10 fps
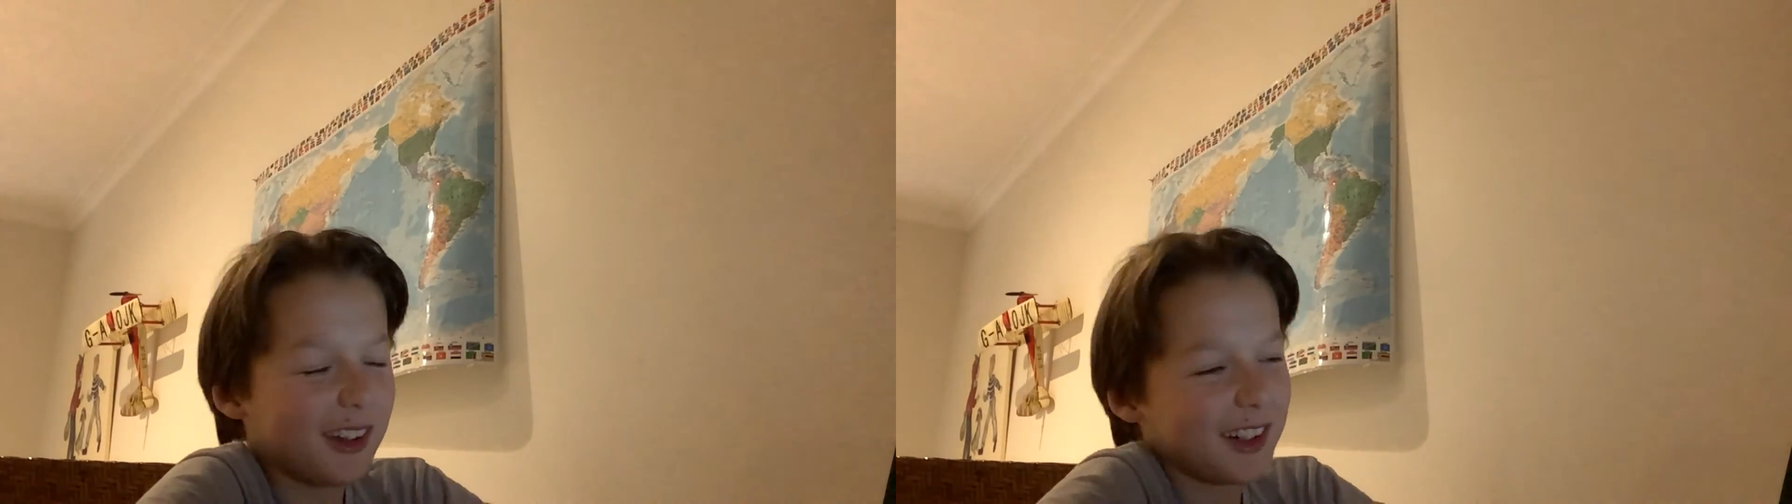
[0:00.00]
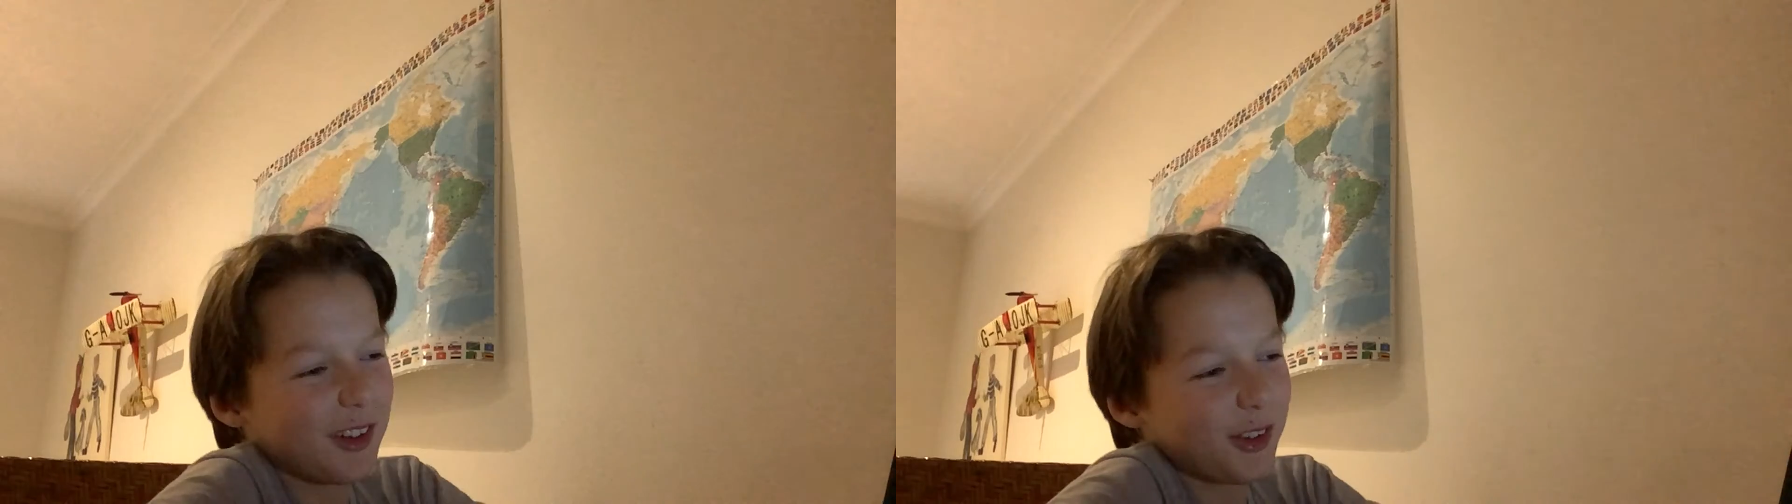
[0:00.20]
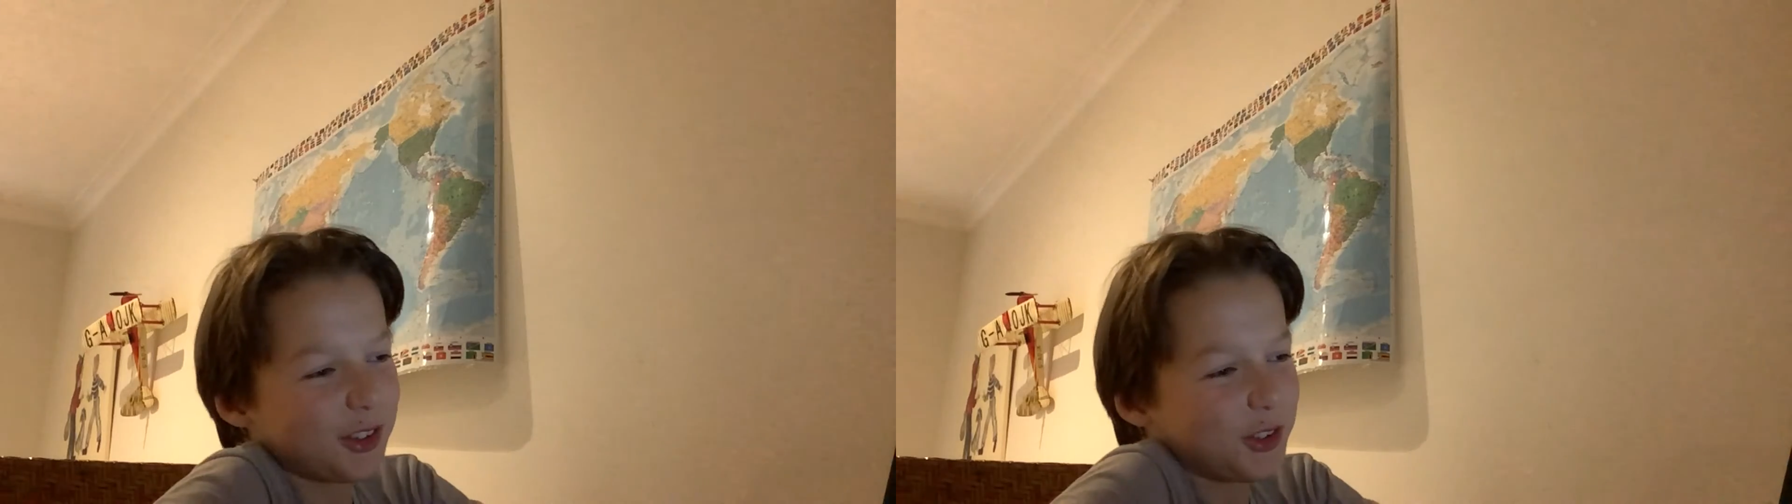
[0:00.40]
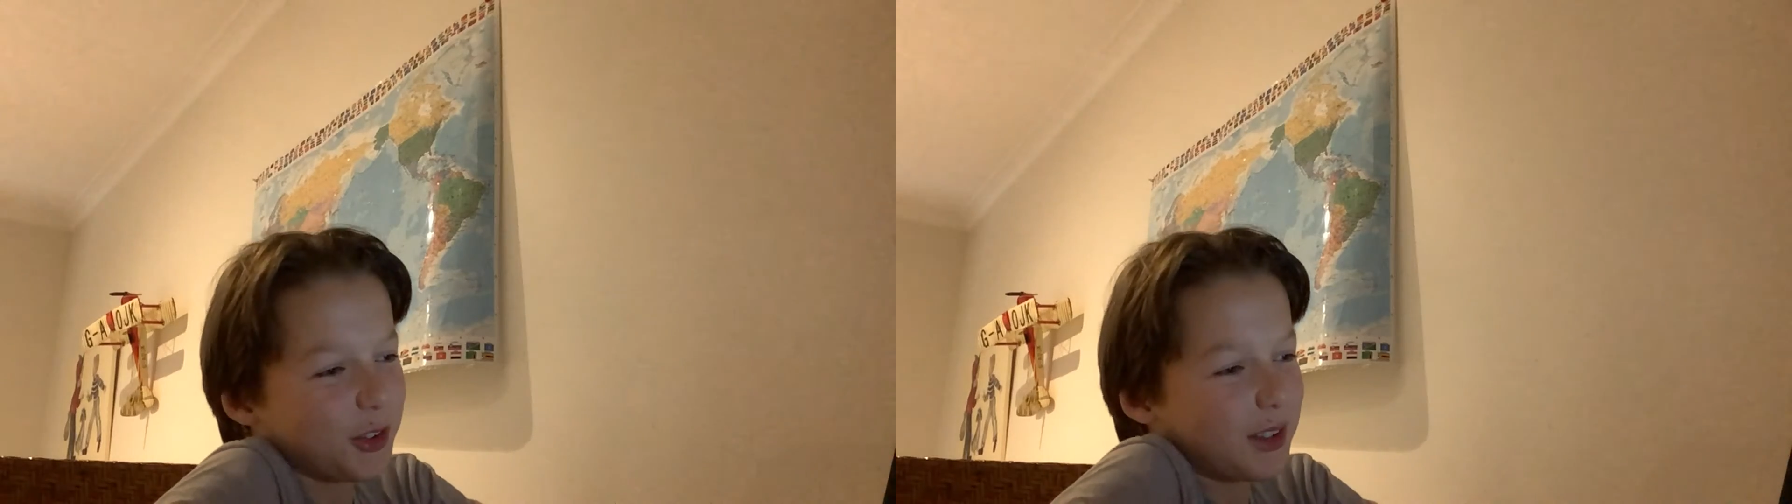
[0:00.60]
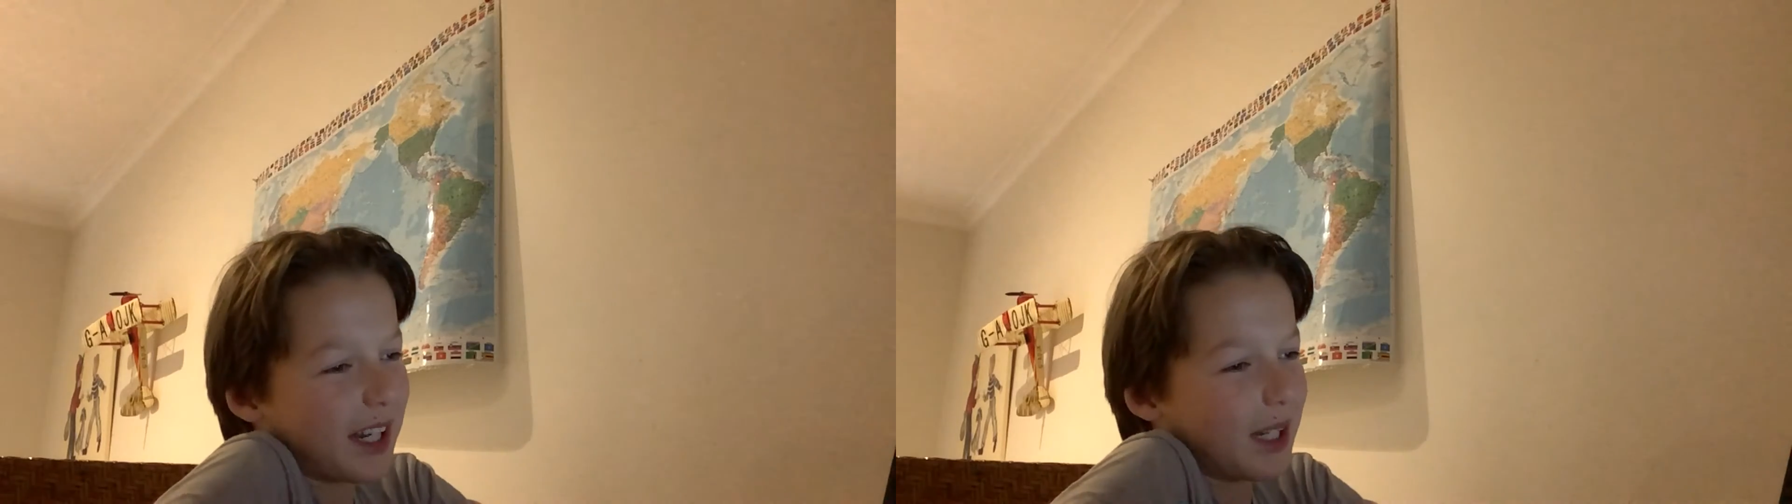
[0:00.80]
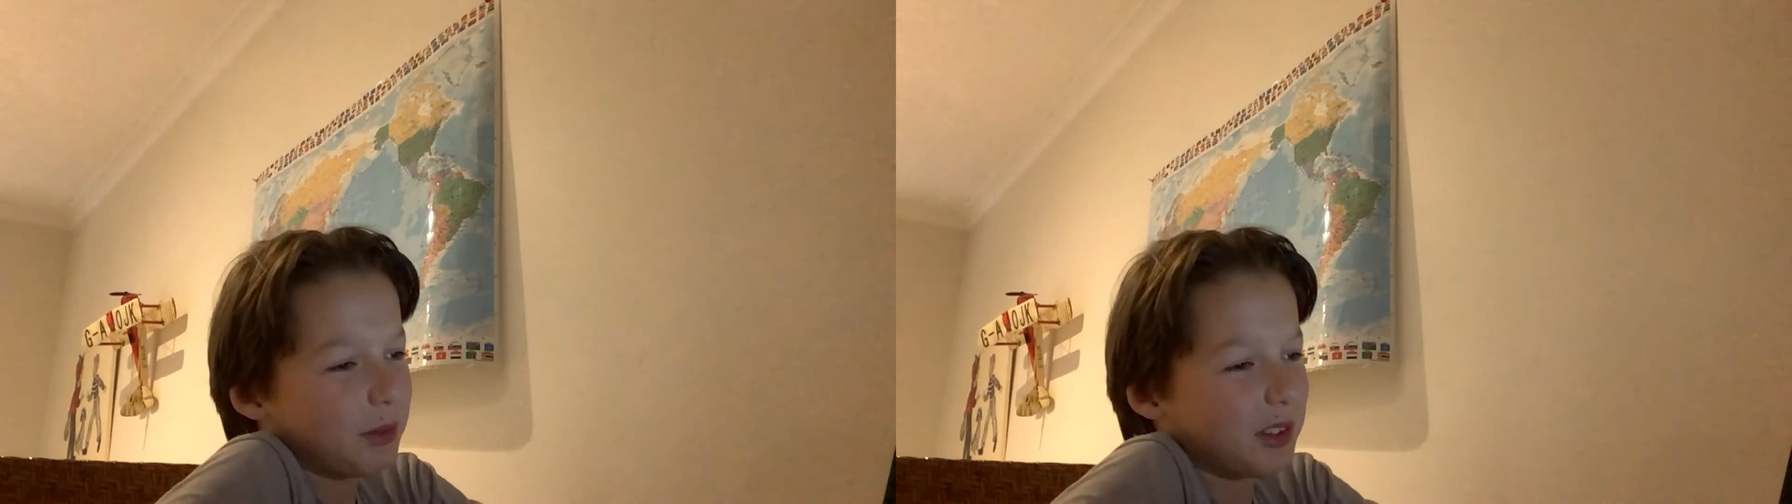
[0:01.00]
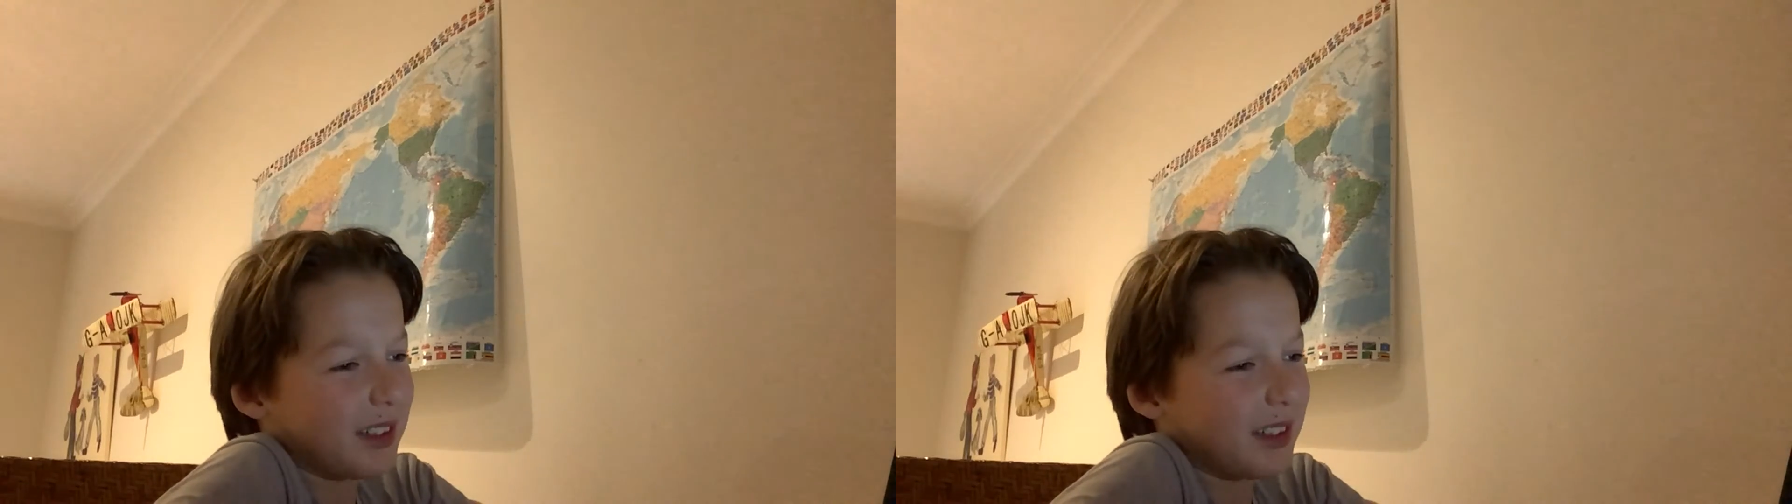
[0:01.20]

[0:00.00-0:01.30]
we lost two games,